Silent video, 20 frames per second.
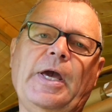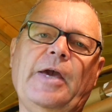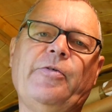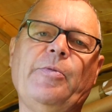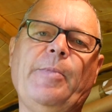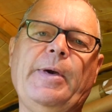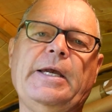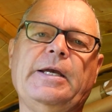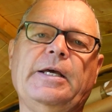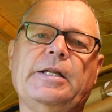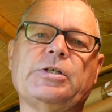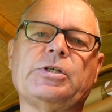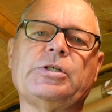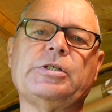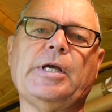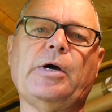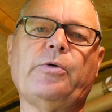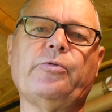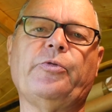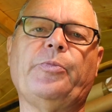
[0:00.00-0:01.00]
if you're making a
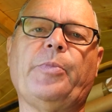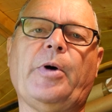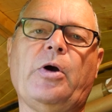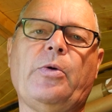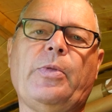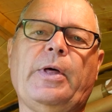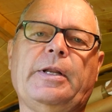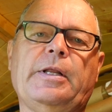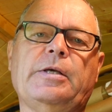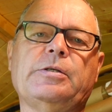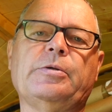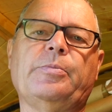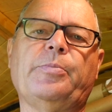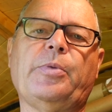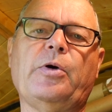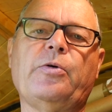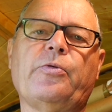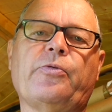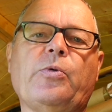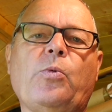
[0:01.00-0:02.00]
self bow, that is a
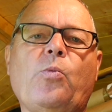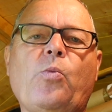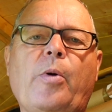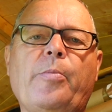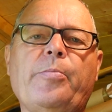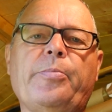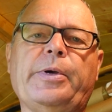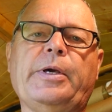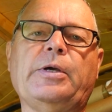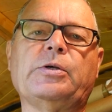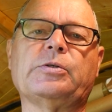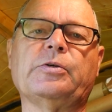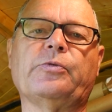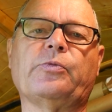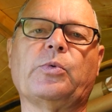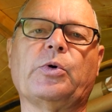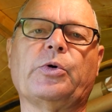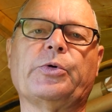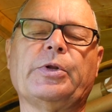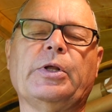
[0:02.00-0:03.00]
bow from one piece
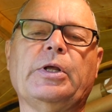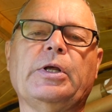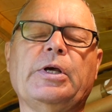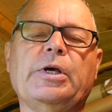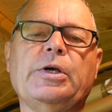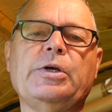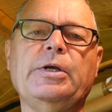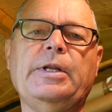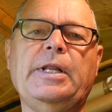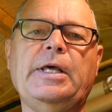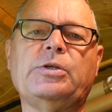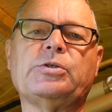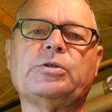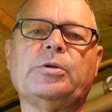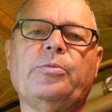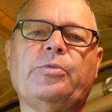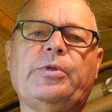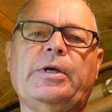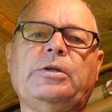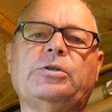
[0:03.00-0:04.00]
of wood, you need
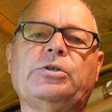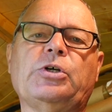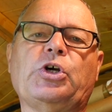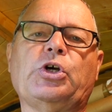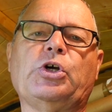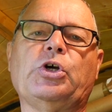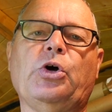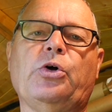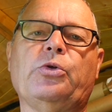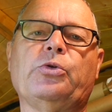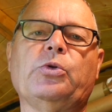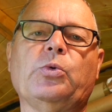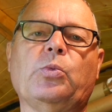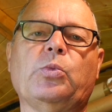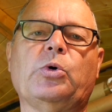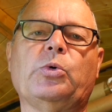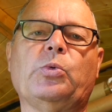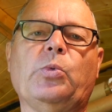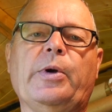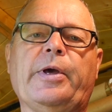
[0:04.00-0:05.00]
something to cut the
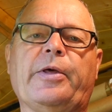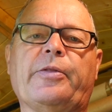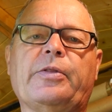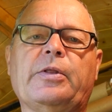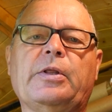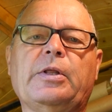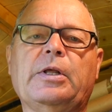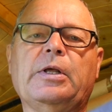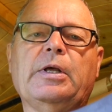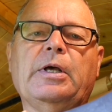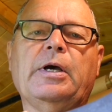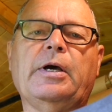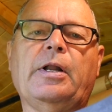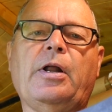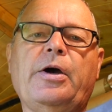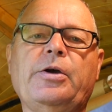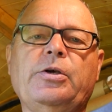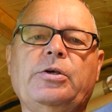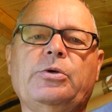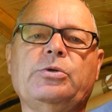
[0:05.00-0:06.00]
wood with. And
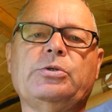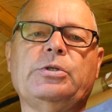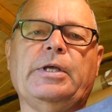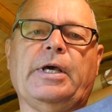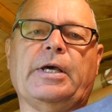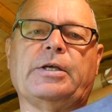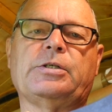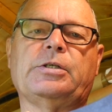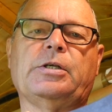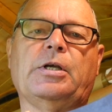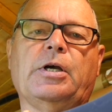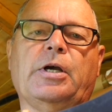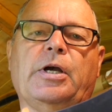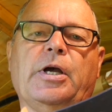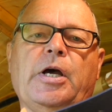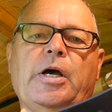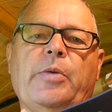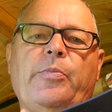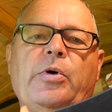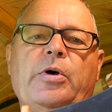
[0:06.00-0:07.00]
I use this, a
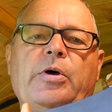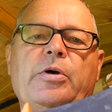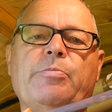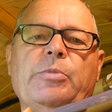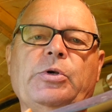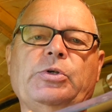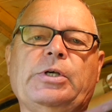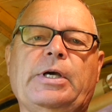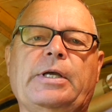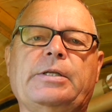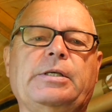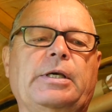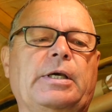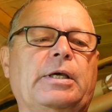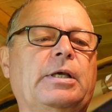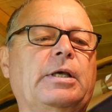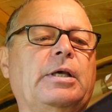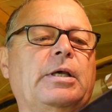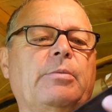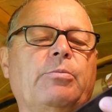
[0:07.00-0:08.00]
Gerber machete.
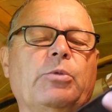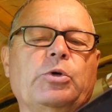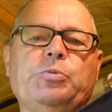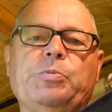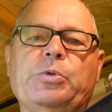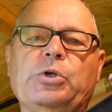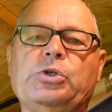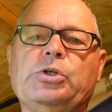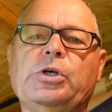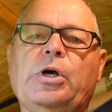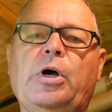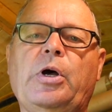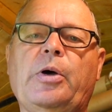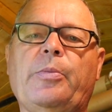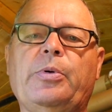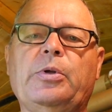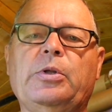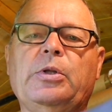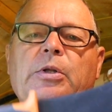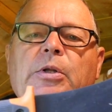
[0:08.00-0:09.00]
Must be
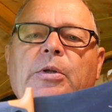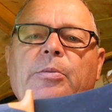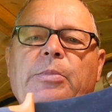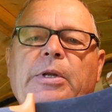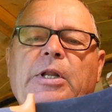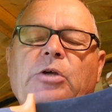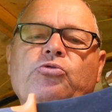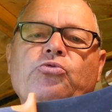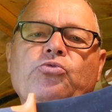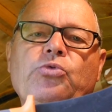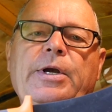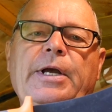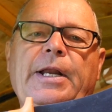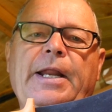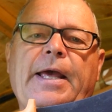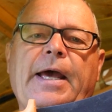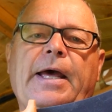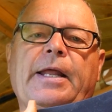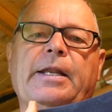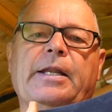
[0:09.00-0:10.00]
sharp, but it's
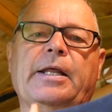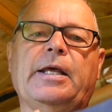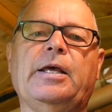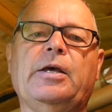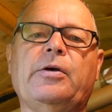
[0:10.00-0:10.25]
really handy